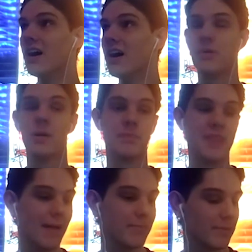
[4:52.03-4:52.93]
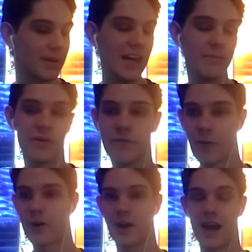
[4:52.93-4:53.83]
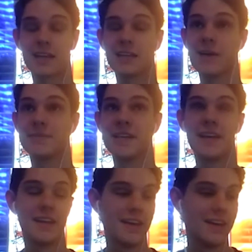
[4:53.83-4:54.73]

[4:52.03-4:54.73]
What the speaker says: But the play before I clipped it,